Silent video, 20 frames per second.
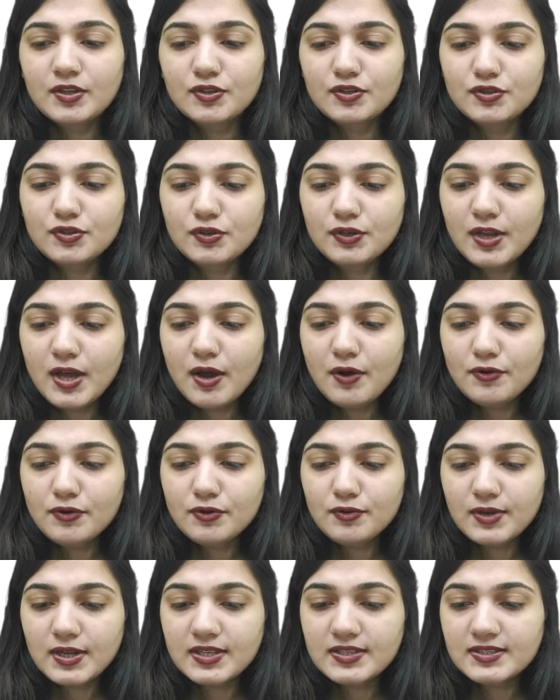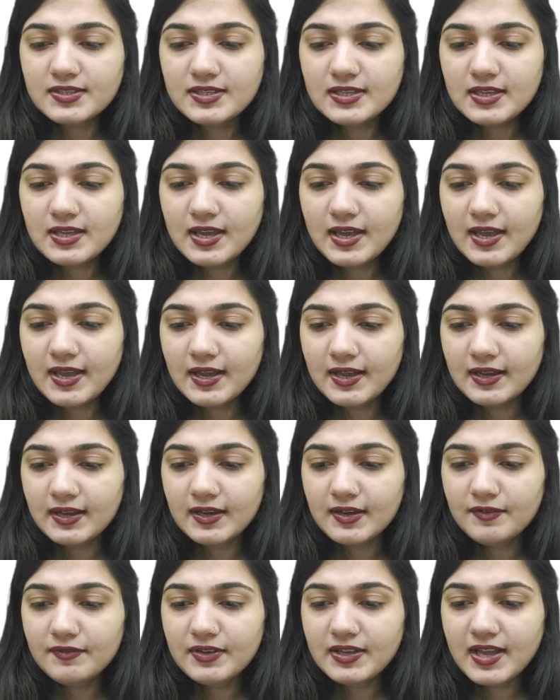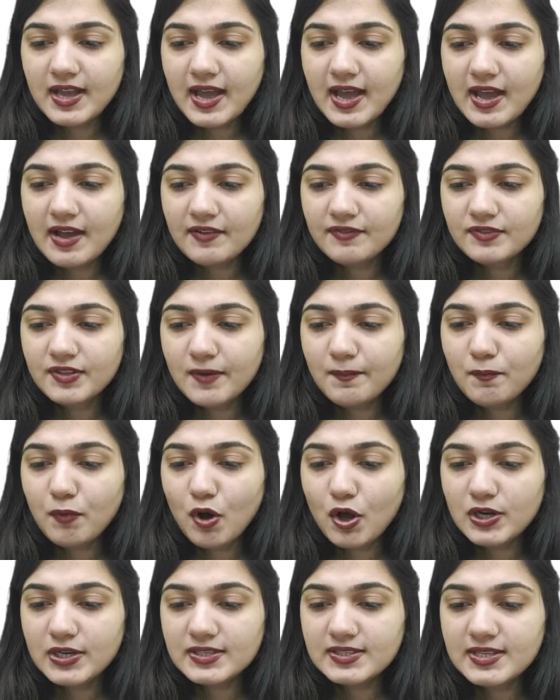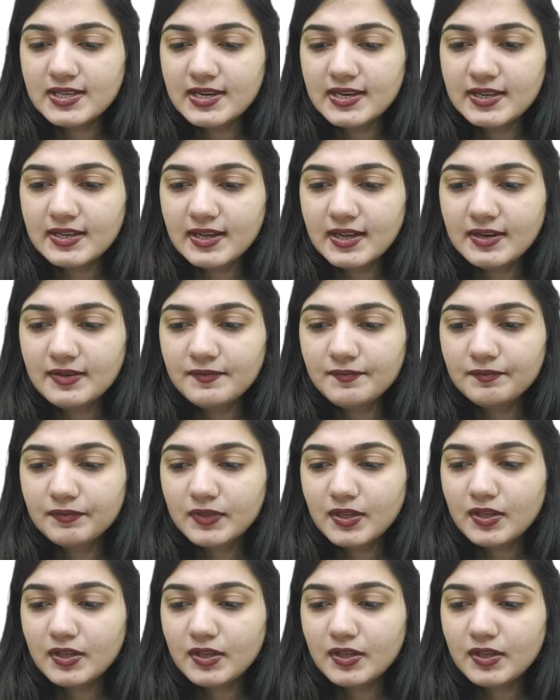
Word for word: So now you can see here we have the polysilicon.